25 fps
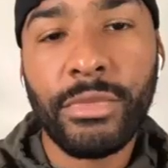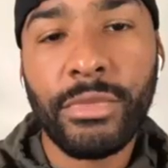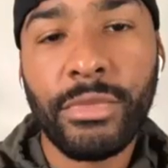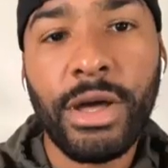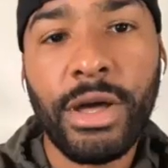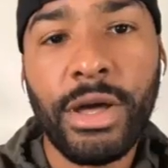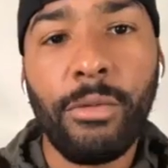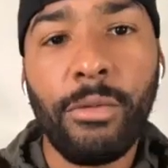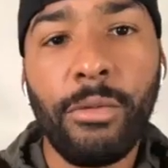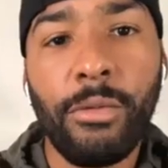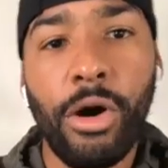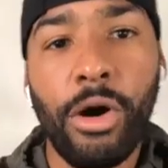
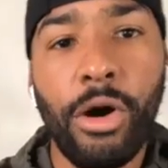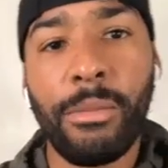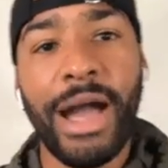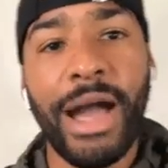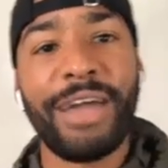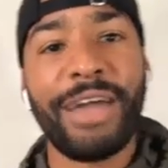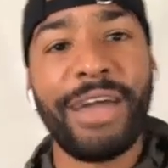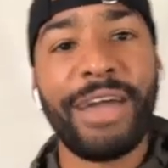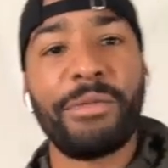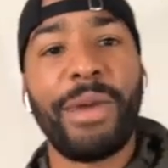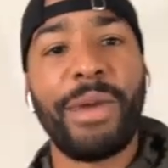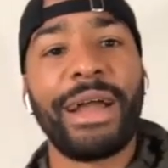Welcome back,
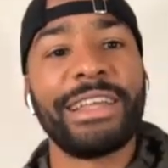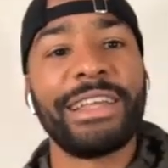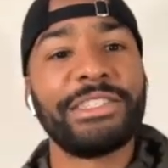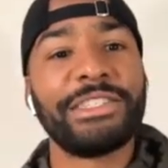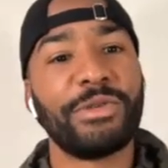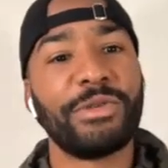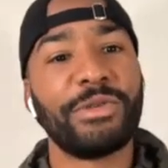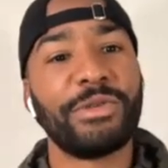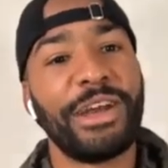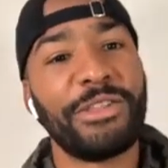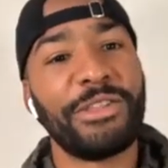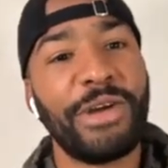everybody, to
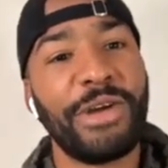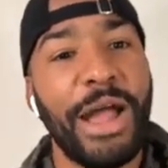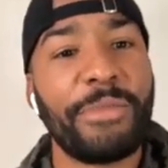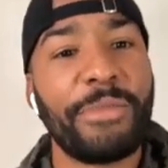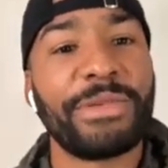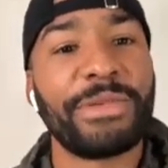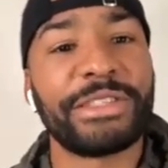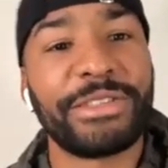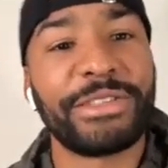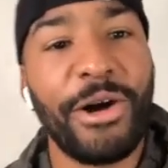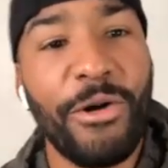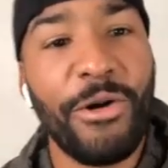another
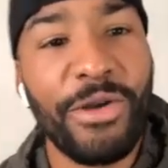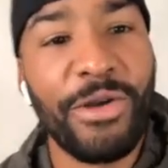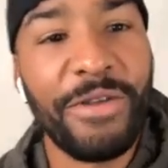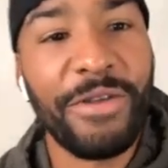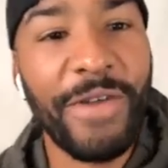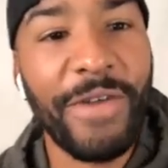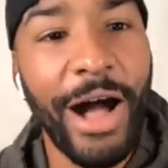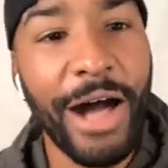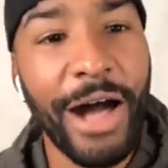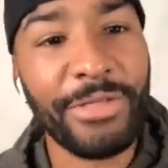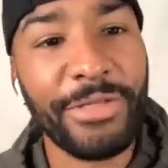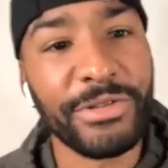episode of
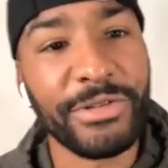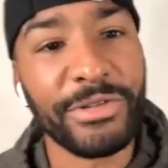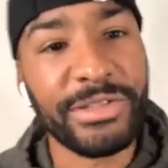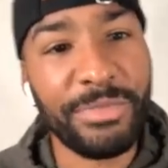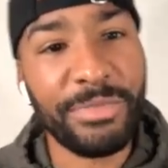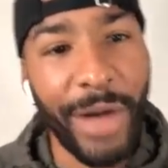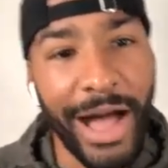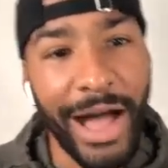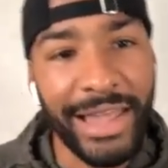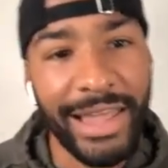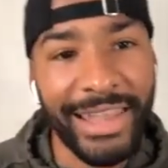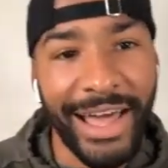Author
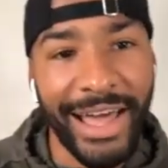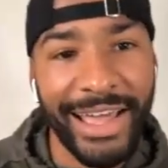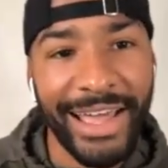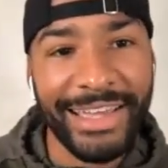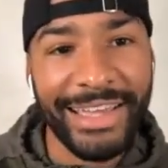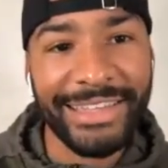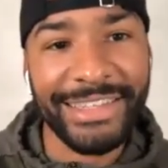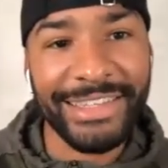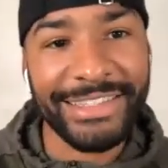Spotlight.